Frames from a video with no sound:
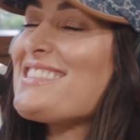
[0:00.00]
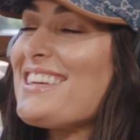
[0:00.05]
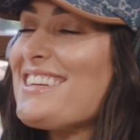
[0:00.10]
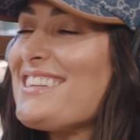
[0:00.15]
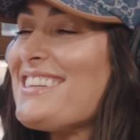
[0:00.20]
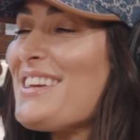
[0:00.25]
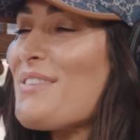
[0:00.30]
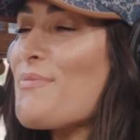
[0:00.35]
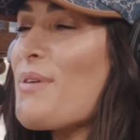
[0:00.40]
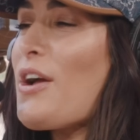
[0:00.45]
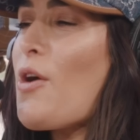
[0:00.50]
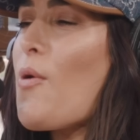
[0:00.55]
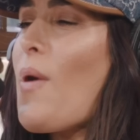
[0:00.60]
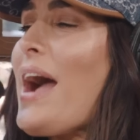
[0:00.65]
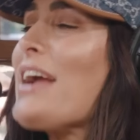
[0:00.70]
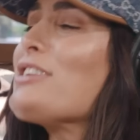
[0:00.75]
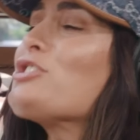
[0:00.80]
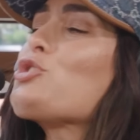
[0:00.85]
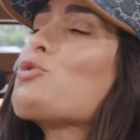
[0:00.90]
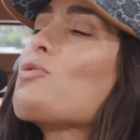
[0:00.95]
said to him,
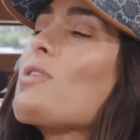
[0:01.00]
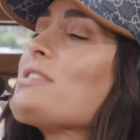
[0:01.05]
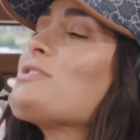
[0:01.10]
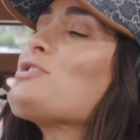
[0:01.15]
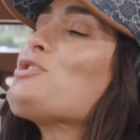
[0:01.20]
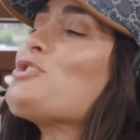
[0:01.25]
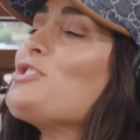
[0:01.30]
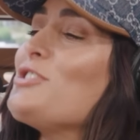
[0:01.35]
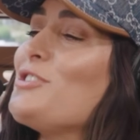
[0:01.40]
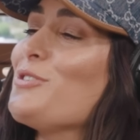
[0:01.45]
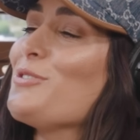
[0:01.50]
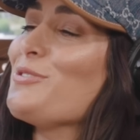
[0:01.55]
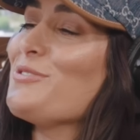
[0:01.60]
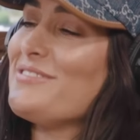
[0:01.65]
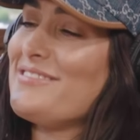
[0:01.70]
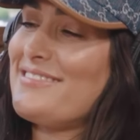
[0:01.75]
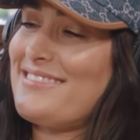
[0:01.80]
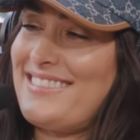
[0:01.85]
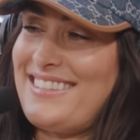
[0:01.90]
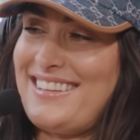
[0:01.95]
I trust
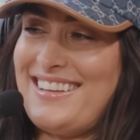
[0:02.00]
you.